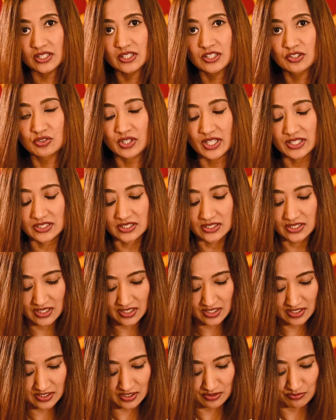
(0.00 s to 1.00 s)
in the United
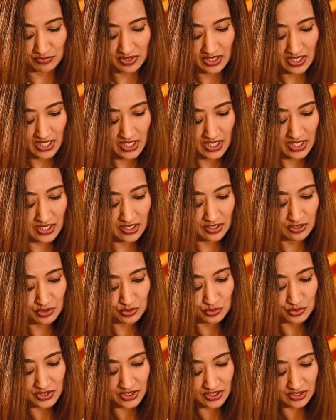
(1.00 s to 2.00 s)
Kingdom,
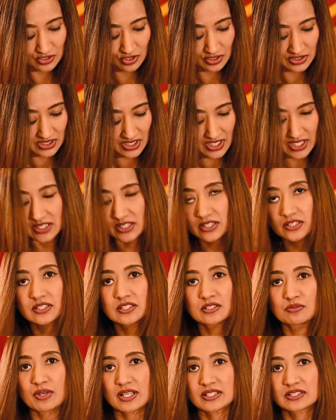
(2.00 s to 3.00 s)
including Dr. Anton
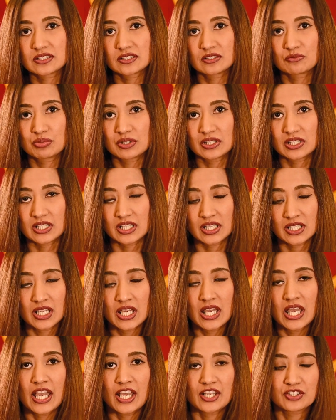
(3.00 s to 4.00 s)
Sebastian Pillay
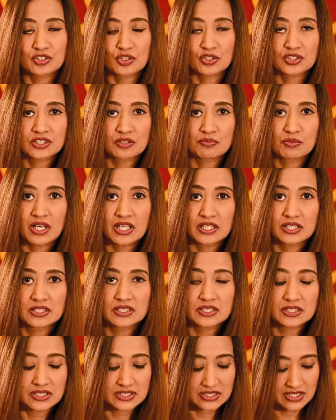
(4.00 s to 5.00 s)
and Dr.
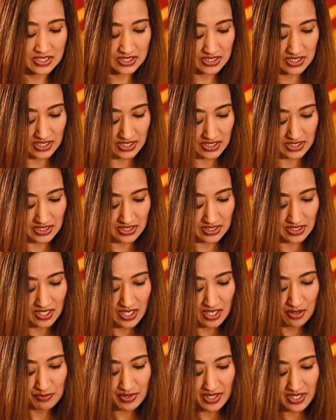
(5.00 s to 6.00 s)
Malinda Dissanayake,
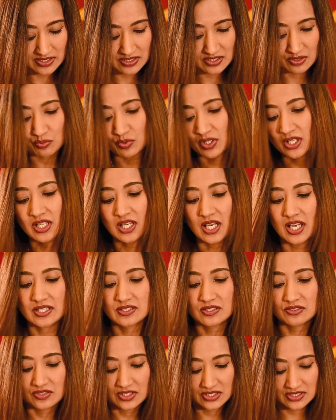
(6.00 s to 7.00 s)
passed away
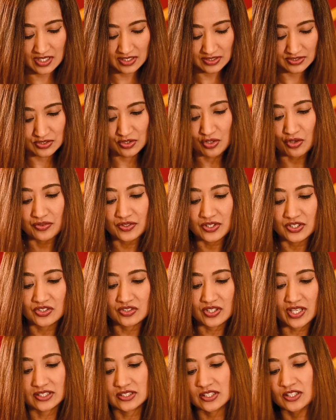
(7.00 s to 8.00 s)
as a result of
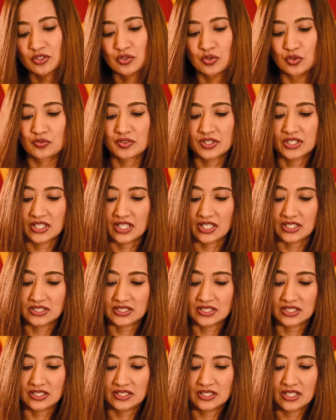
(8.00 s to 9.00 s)
contracting
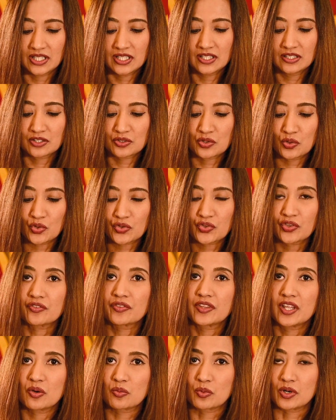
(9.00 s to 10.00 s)
COVID-19 in the course
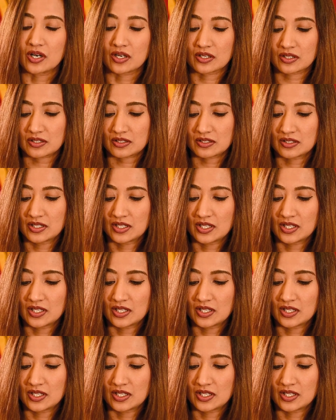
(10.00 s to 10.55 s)
of their work.